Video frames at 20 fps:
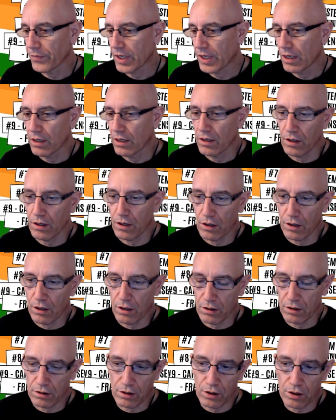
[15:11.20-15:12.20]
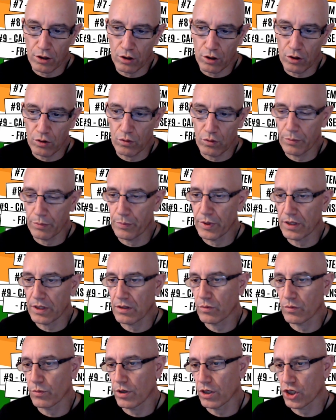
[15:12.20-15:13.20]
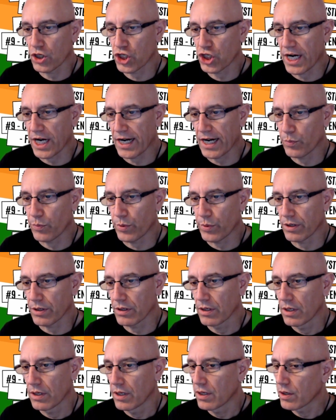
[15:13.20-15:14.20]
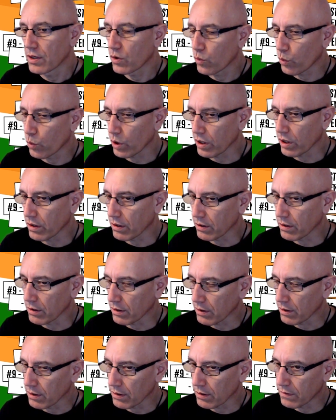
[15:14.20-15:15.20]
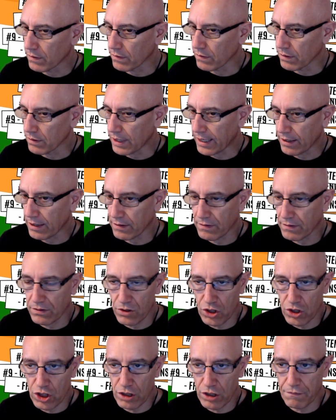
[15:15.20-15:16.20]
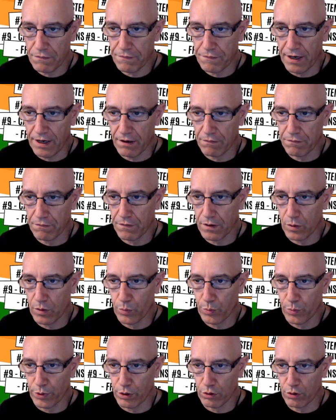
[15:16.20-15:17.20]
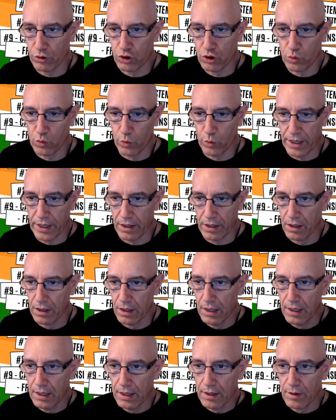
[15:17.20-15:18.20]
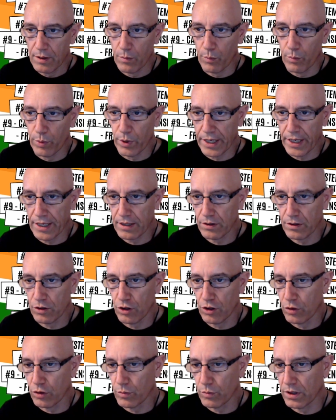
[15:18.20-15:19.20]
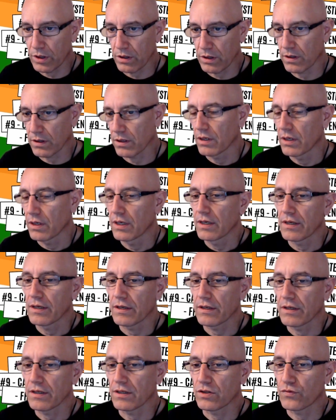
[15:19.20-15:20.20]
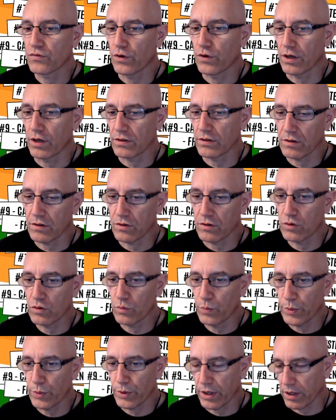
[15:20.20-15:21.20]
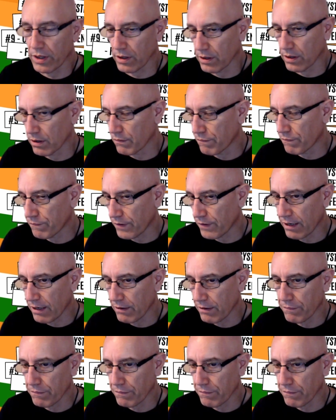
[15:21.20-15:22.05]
or go a bit more sharper with the knight g5 approach where black normally is forced to play d5,